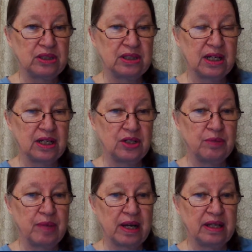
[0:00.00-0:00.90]

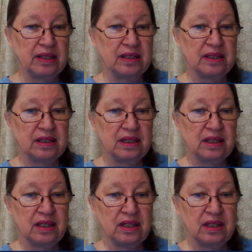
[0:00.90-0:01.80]
undermine
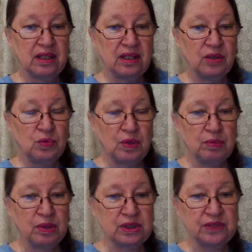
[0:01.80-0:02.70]
what
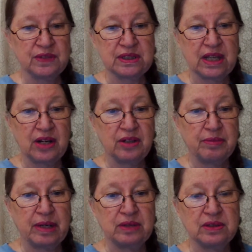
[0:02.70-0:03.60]
most of us care
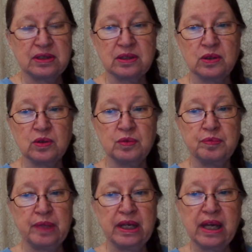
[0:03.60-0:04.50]
about. So
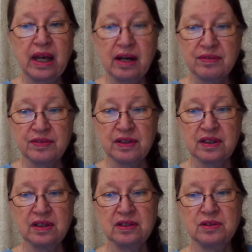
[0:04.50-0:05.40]
be
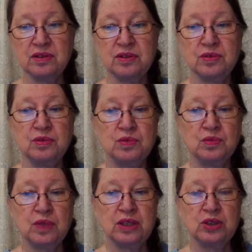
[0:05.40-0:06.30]
careful
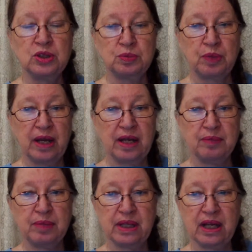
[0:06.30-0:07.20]
what you
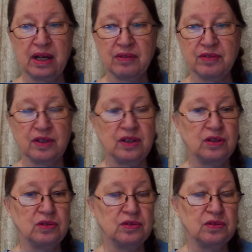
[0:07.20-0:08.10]
spread. Be careful
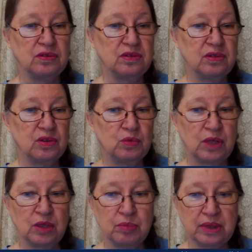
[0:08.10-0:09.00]

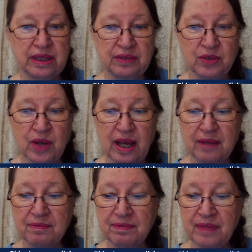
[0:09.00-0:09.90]
what you believe,
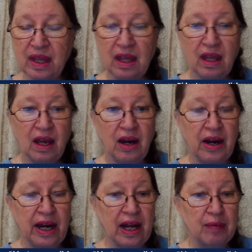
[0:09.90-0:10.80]
okay? All
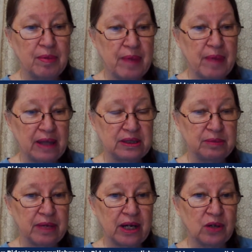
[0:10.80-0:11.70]
right, I'll be back
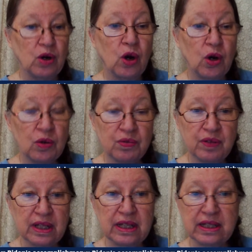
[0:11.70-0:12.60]
tomorrow.
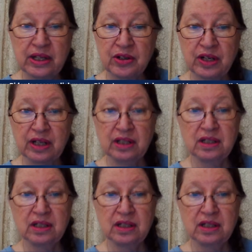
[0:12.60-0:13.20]
Hopefully Larry